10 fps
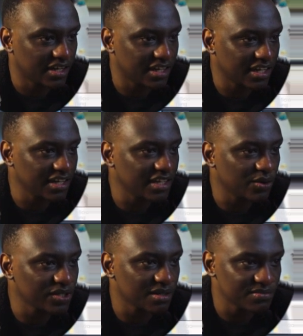And again
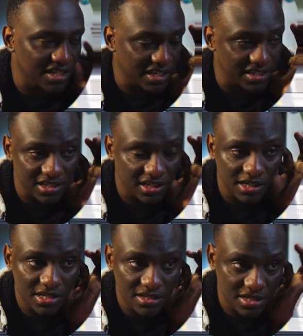here, what I'm
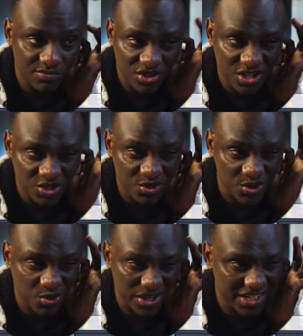targeting is, I'm trying to
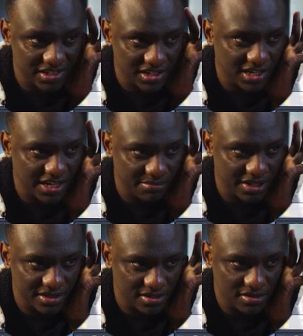use connected
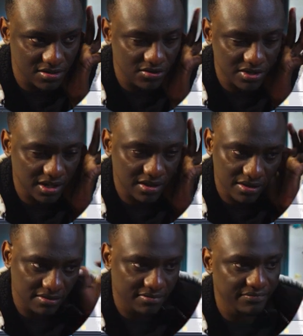alignments, okay?
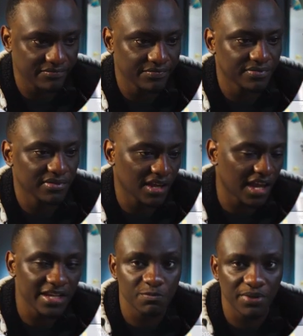
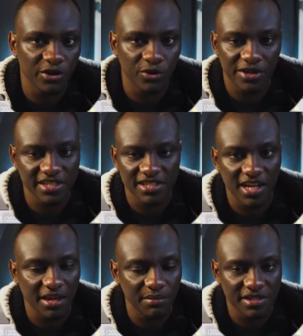I explained
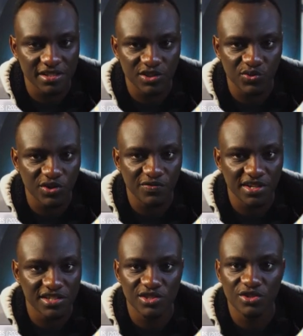connected alignments in one of
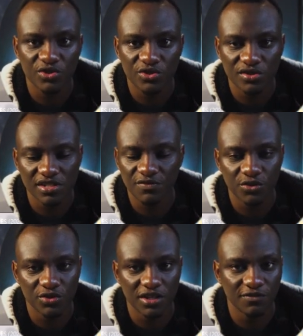our
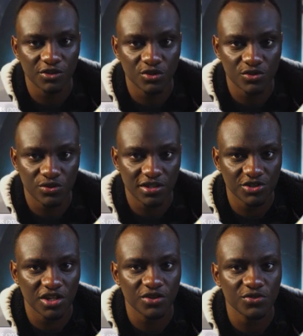Civil 3D videos on the
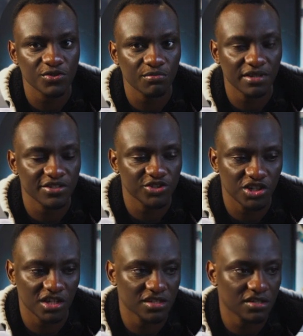channel, so please
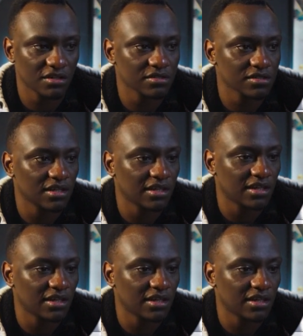check it out.